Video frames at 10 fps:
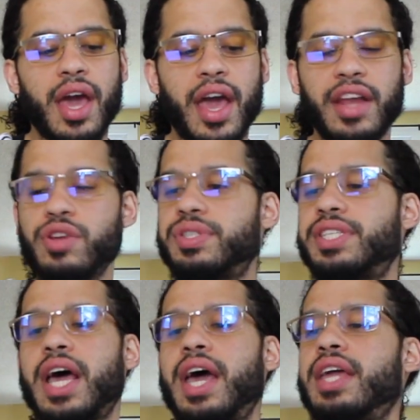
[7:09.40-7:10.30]
And you
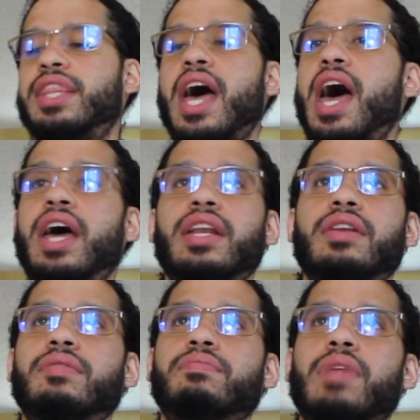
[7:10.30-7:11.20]
say that
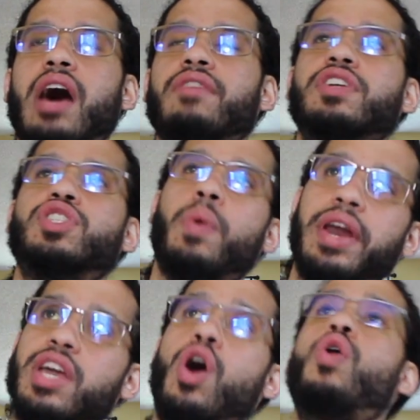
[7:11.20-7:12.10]
out of the
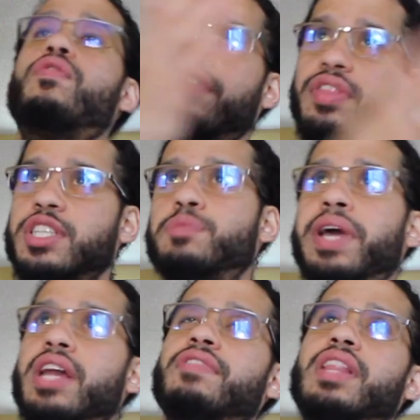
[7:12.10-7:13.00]
20 over the
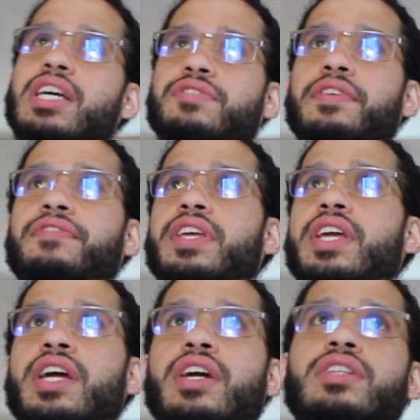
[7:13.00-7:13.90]
span of the last 50
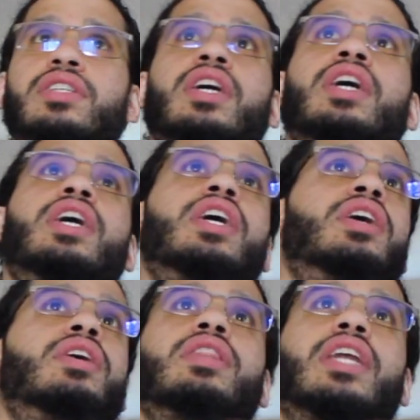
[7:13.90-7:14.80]
years,
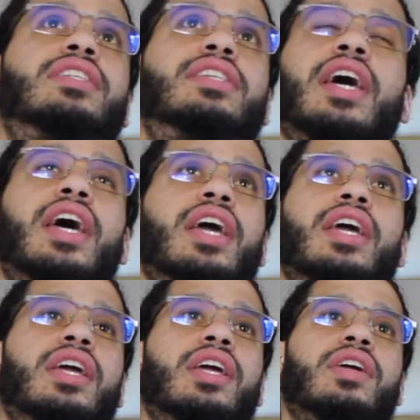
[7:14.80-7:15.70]
let's
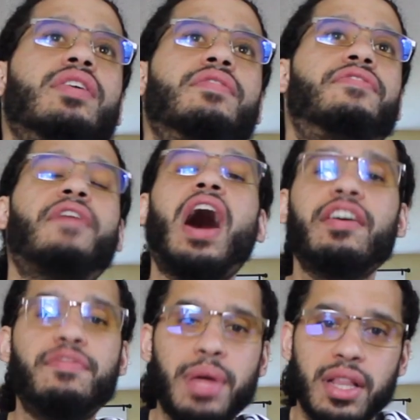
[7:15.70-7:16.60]
say
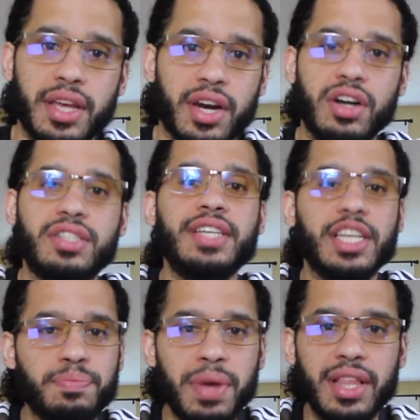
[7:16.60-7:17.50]
5 million or
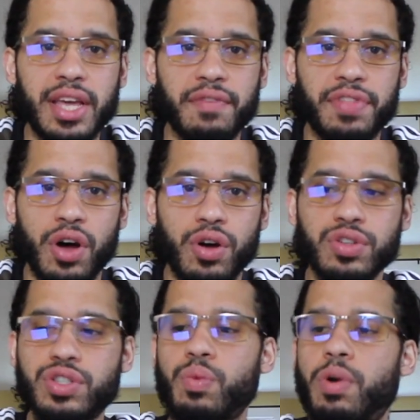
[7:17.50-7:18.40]
6 million of
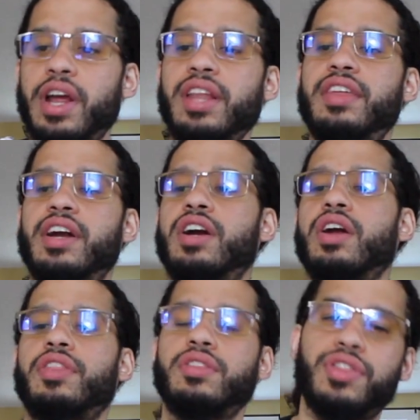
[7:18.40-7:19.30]
those were in
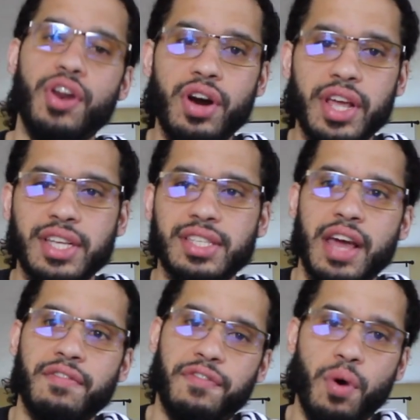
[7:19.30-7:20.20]
their 30s
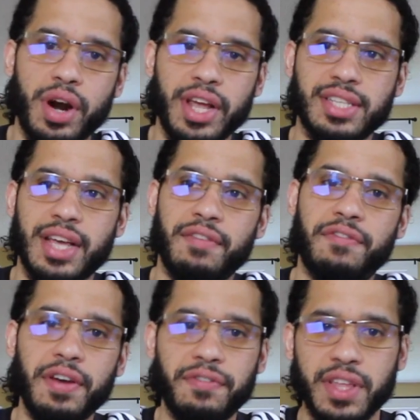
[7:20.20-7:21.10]
and 40s and
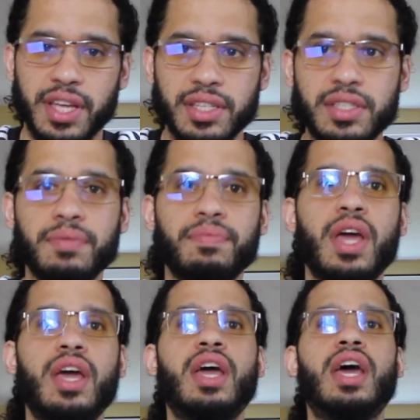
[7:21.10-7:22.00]
50s.
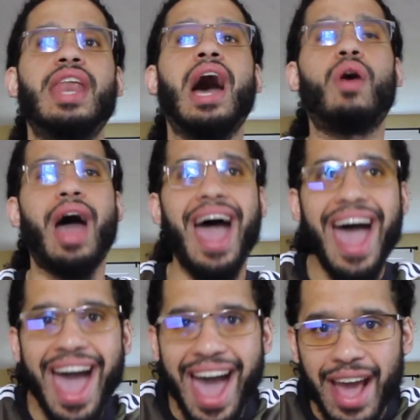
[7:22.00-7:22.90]
Now
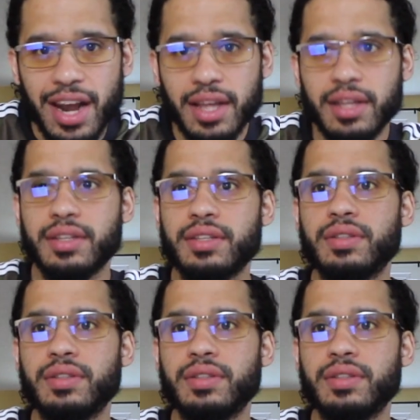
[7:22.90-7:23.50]
add